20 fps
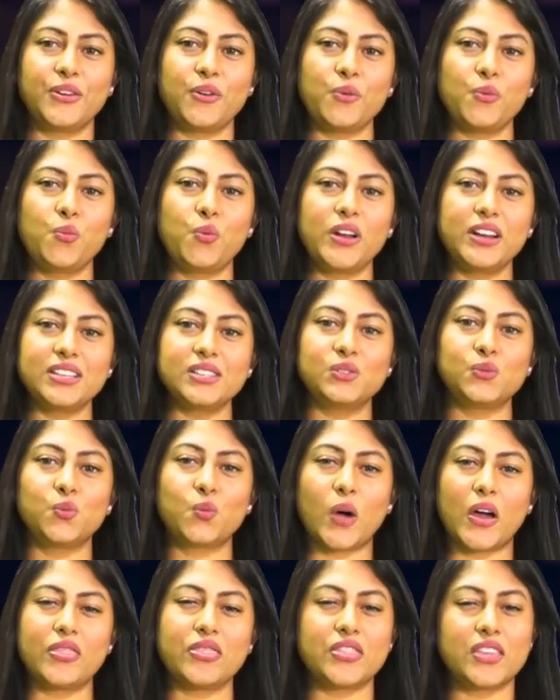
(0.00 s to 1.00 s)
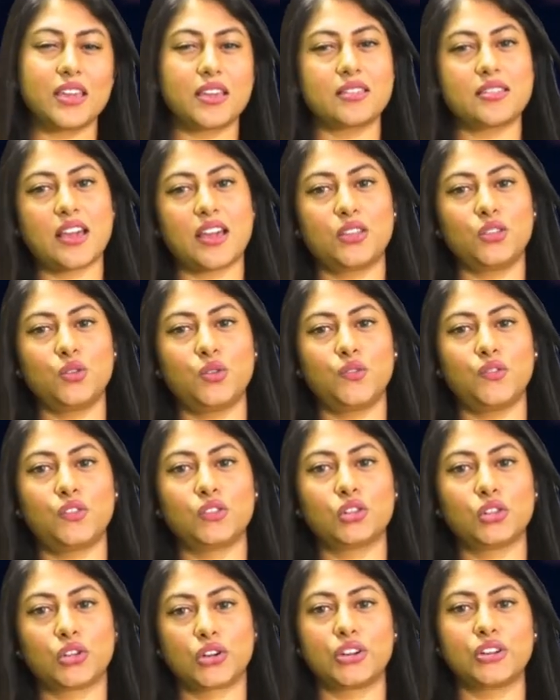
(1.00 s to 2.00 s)
know, mm-hmm. what is one thing that you've
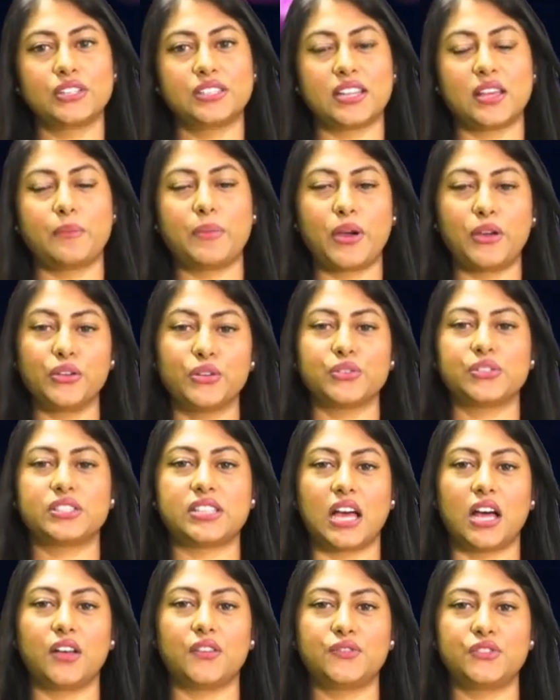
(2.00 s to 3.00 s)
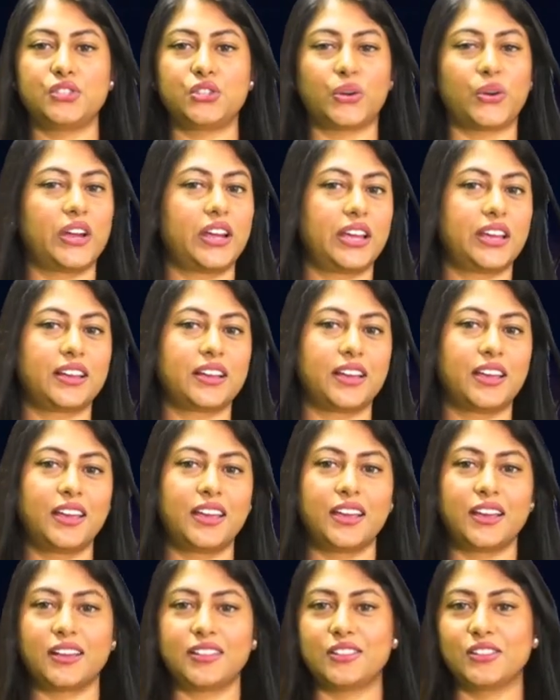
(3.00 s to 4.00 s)
learned about yourself during
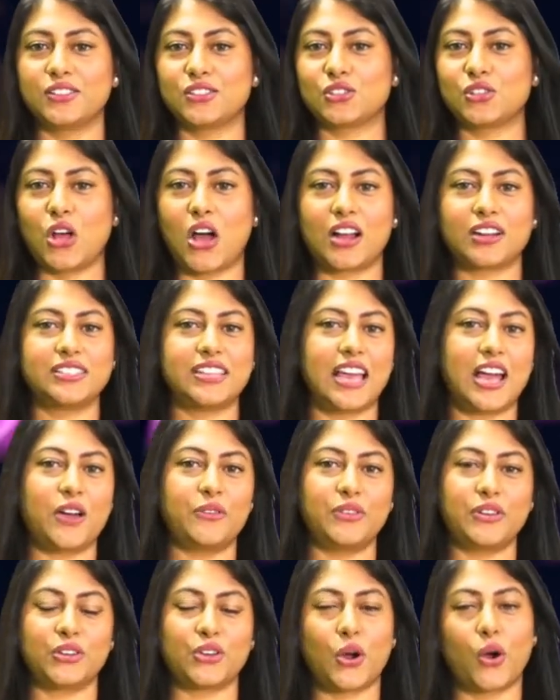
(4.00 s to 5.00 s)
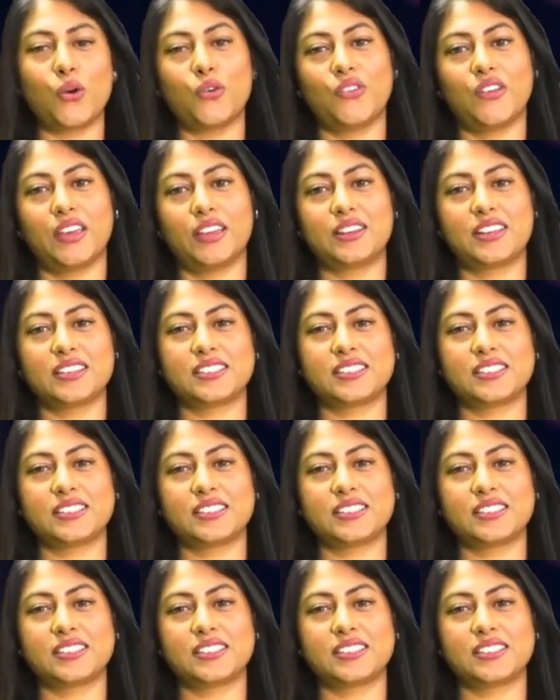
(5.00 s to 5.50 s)
this lockdown and COVID?